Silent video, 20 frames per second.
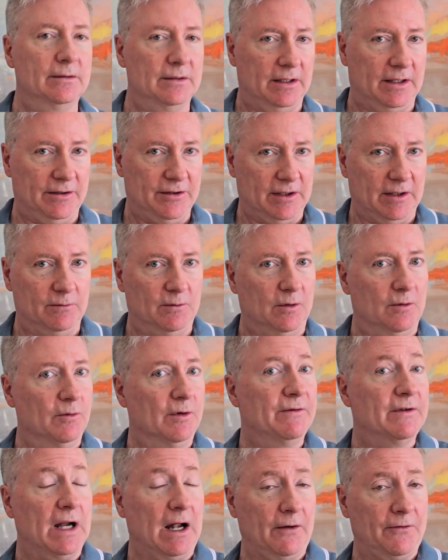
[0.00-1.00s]
I say, well,
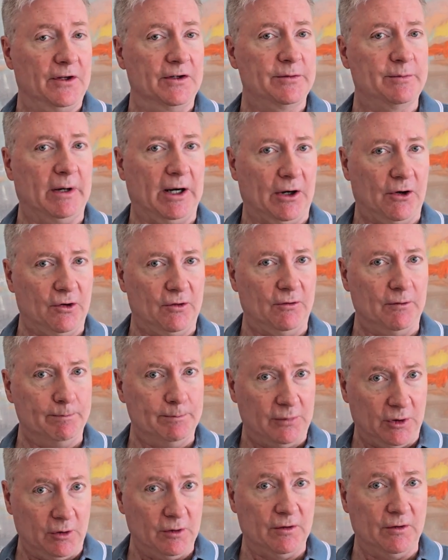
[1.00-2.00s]
we've got this buyer
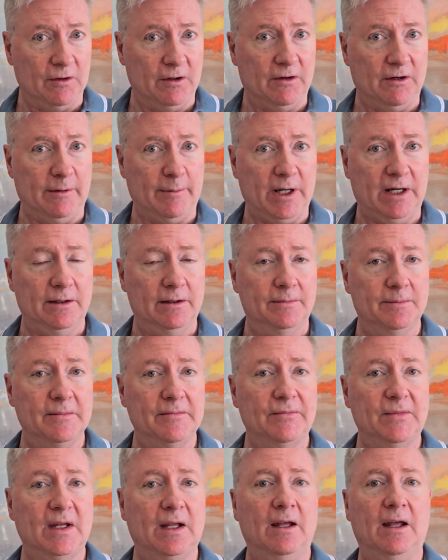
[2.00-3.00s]
broker agreement,
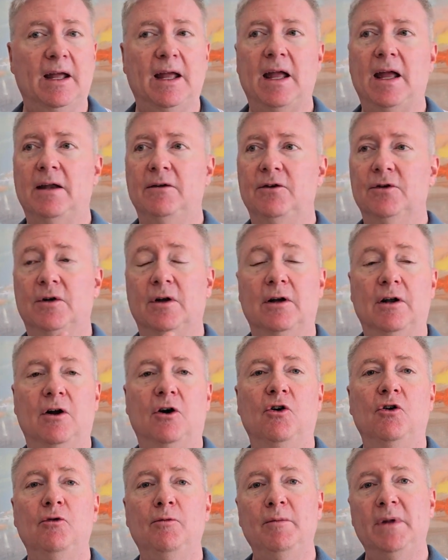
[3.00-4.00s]
and you're going to
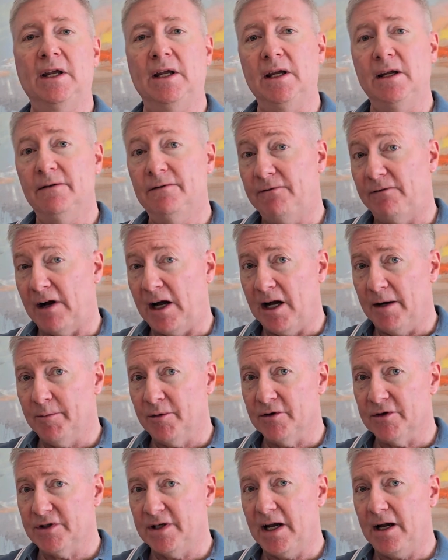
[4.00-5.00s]
owe me
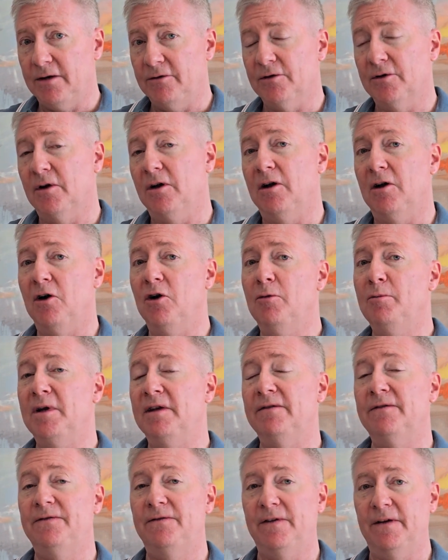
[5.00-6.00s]
5%. You're going to owe me
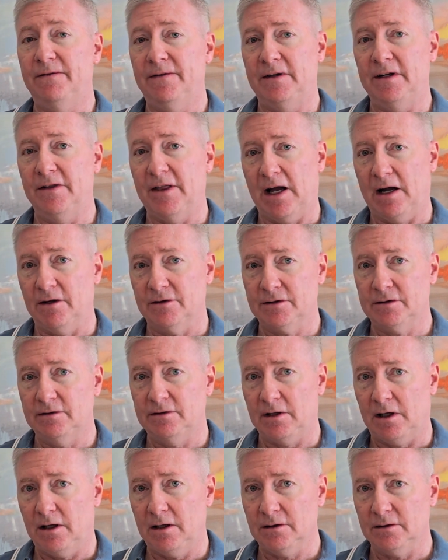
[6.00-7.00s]

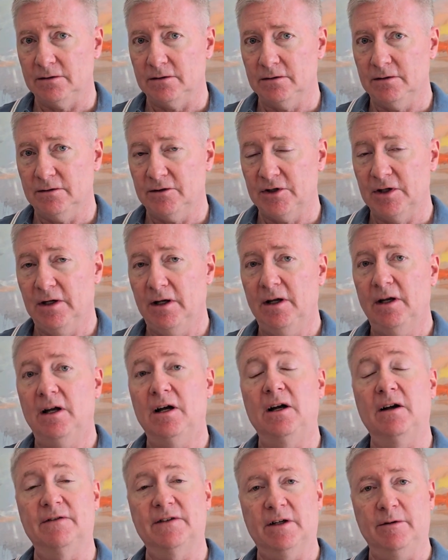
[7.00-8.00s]
$50,000
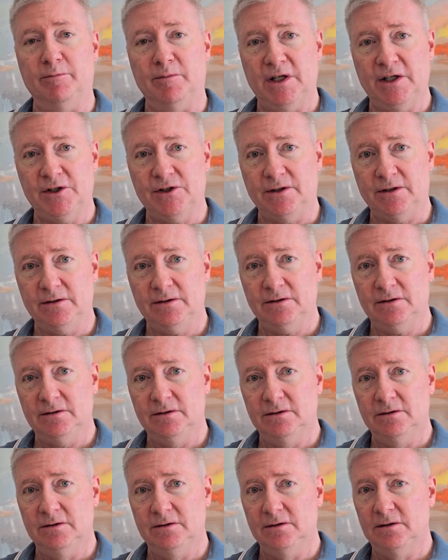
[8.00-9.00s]
of
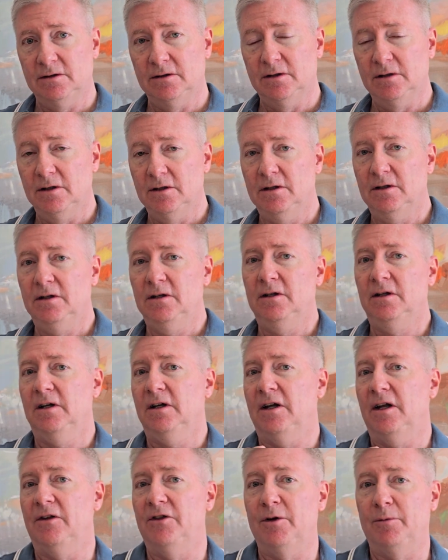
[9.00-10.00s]
commission.
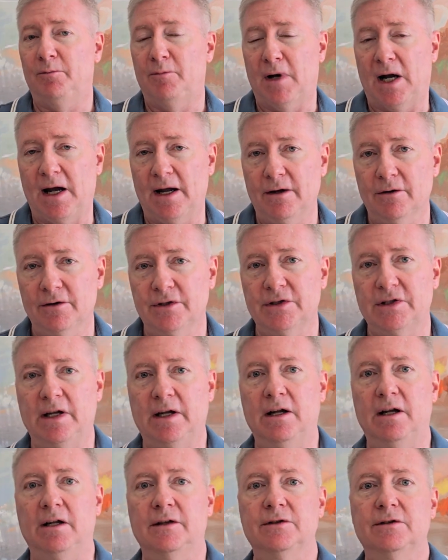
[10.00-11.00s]
And the buyer
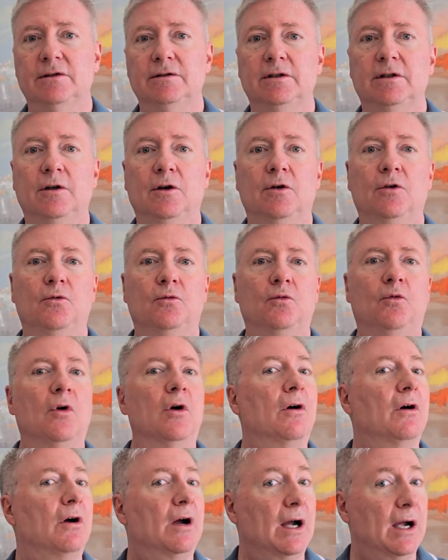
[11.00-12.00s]
says,
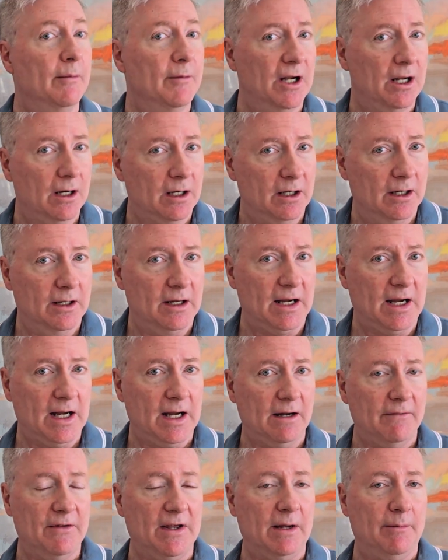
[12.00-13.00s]
well, I'm not going to
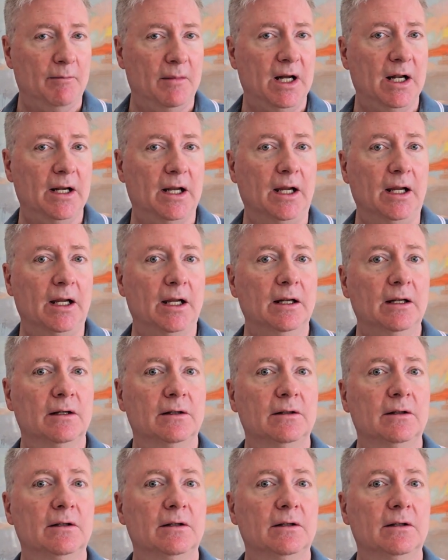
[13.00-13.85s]
have that money.